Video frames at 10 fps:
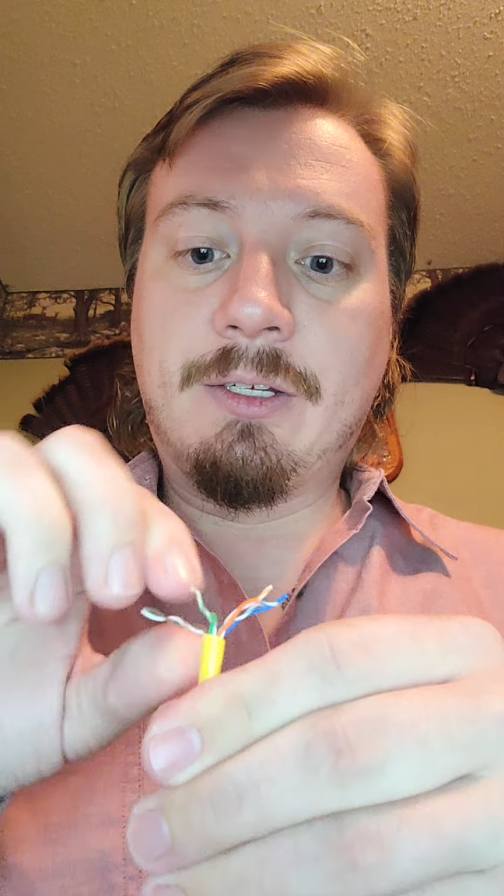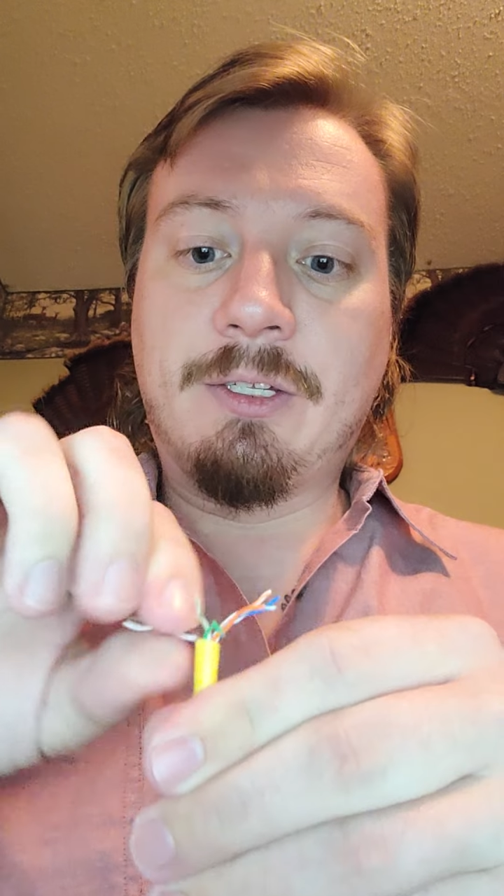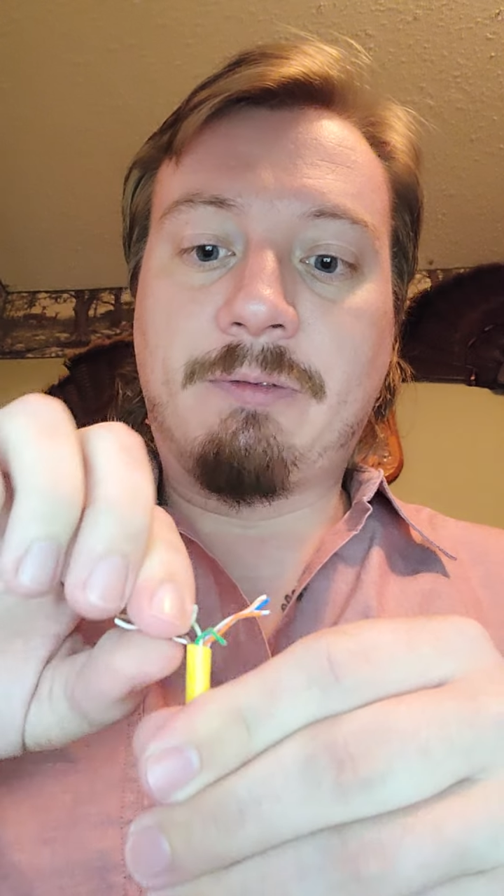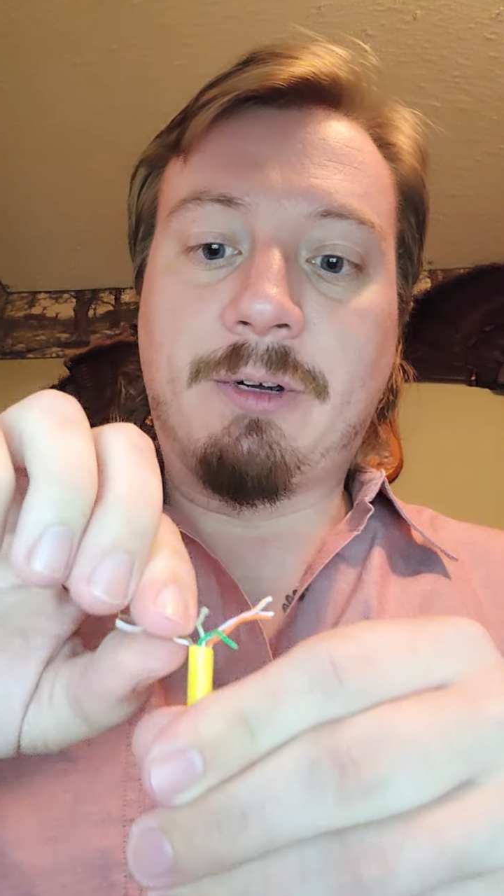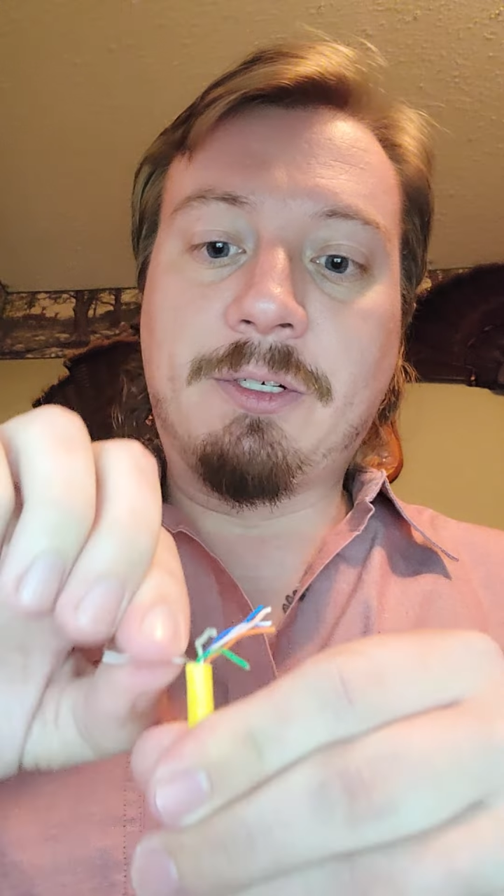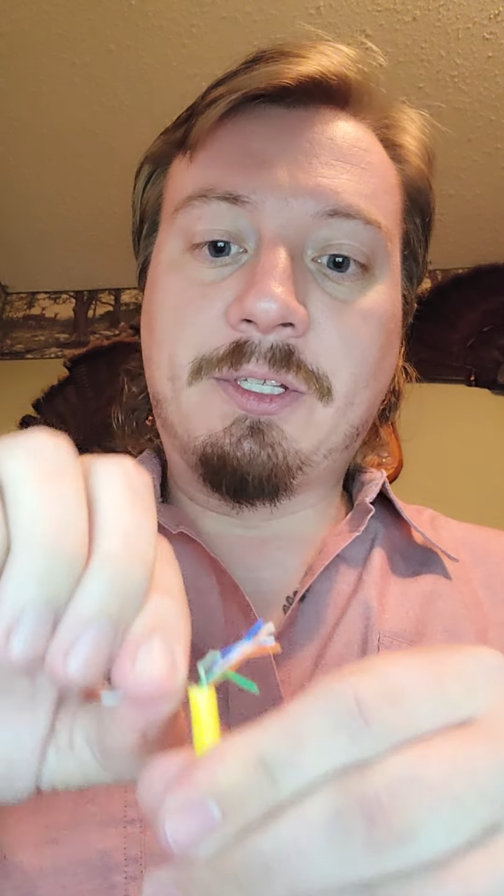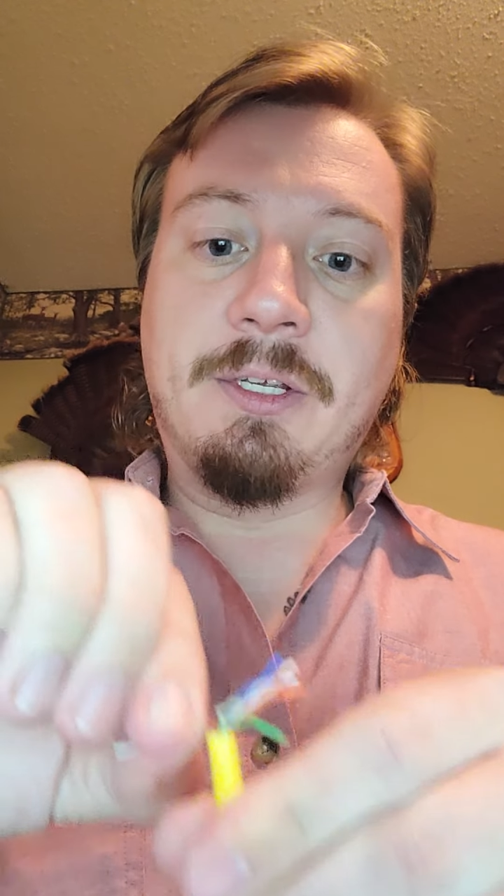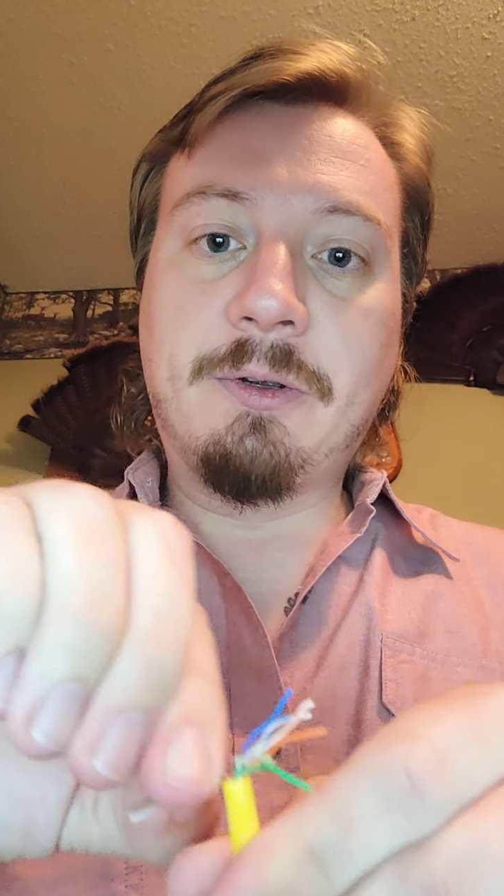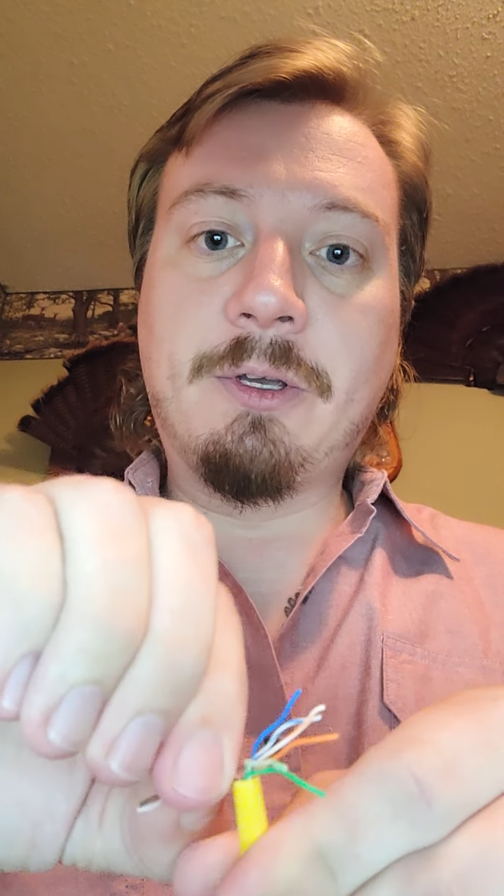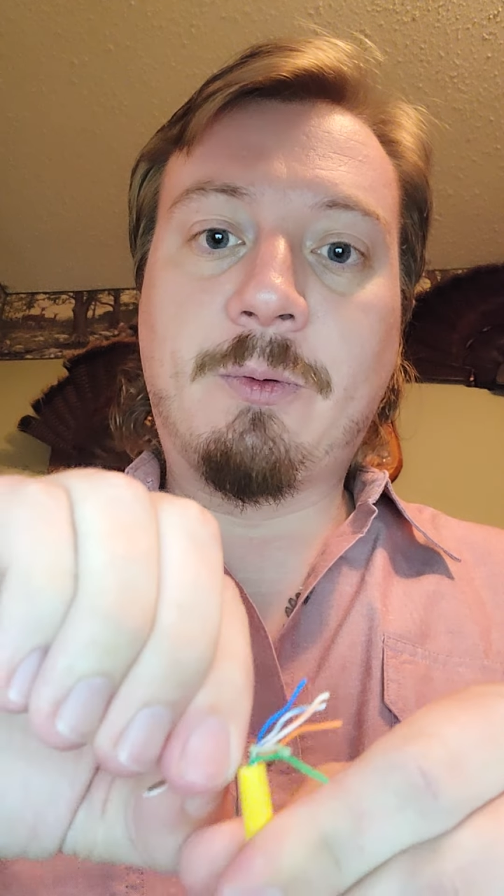So the first
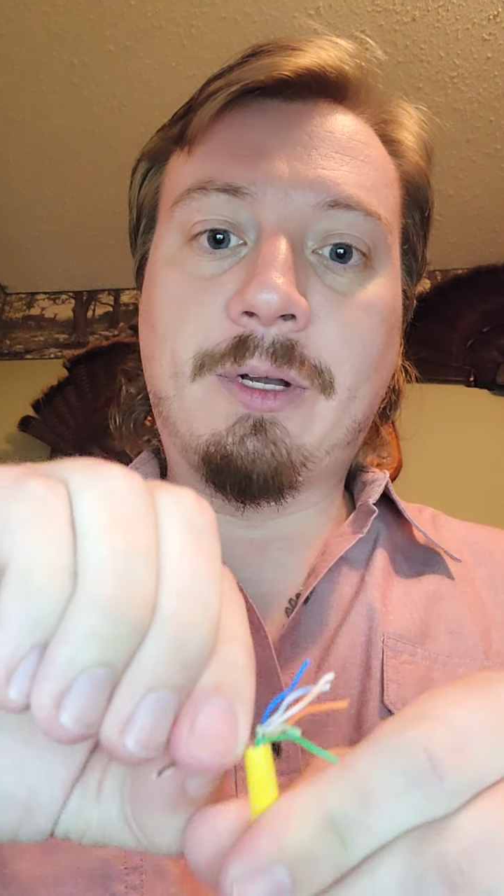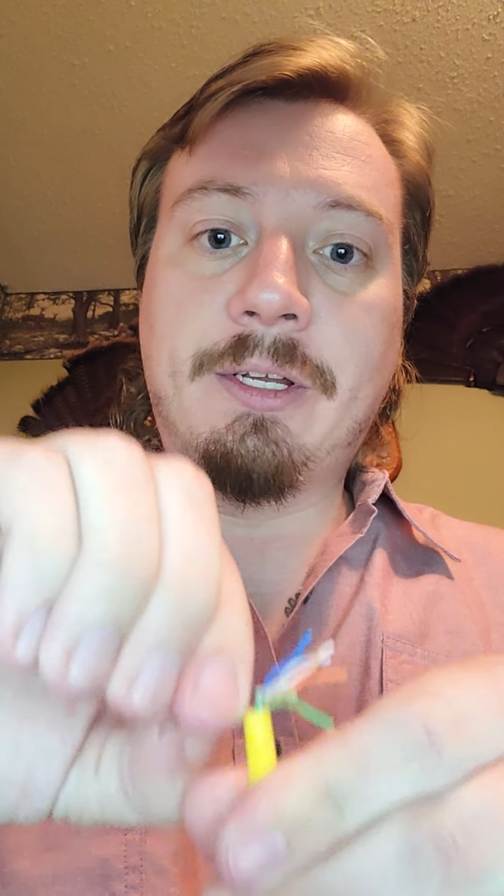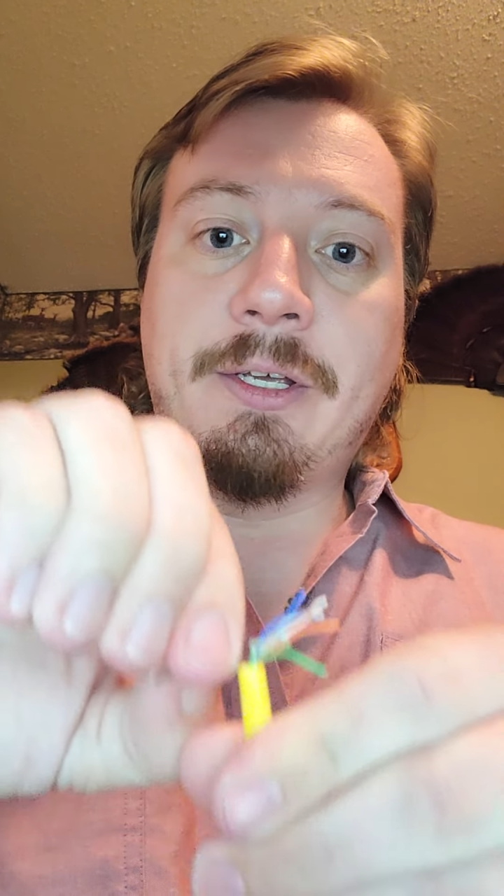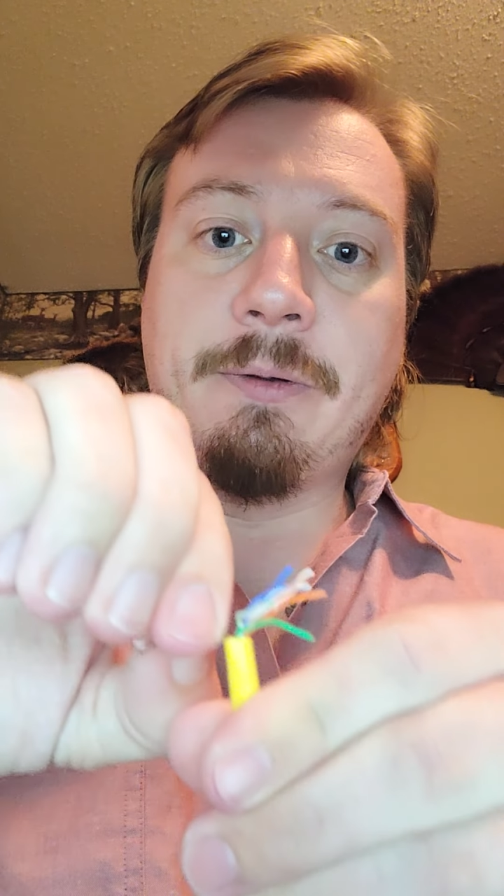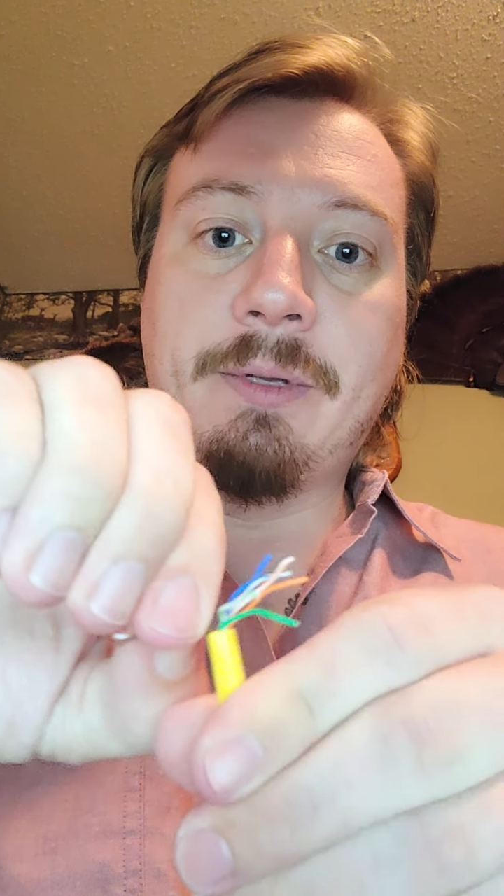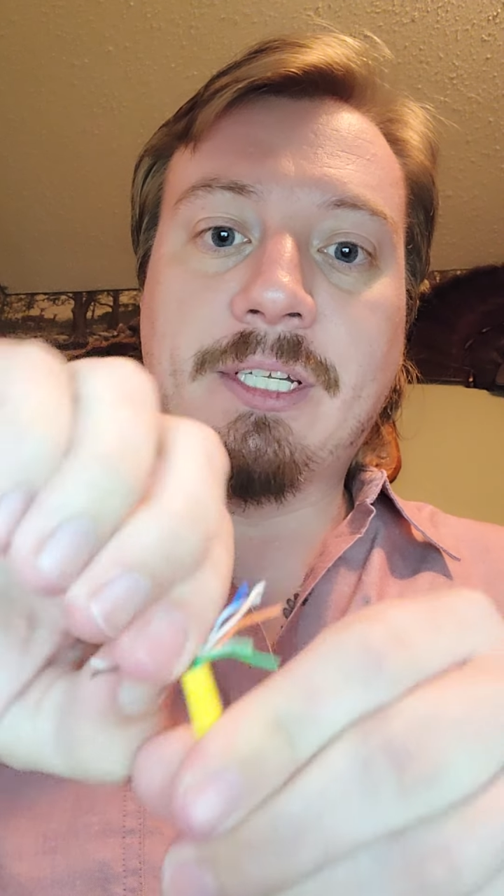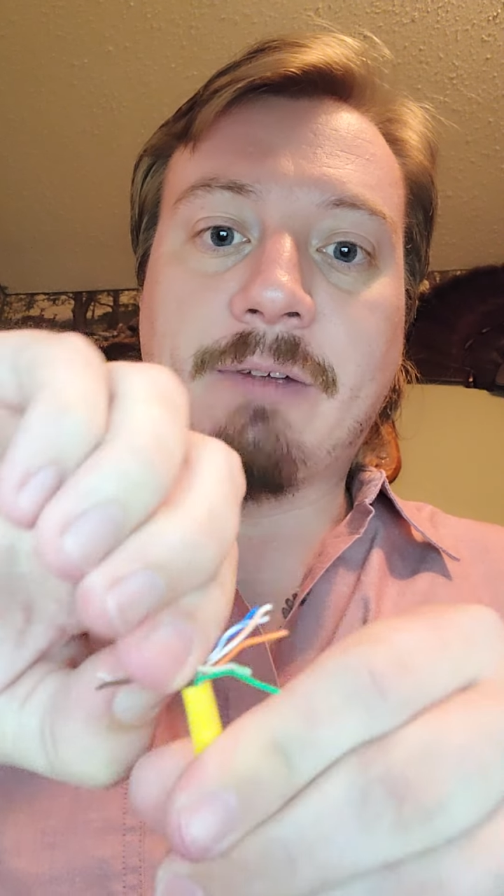thing you're going to want to do is,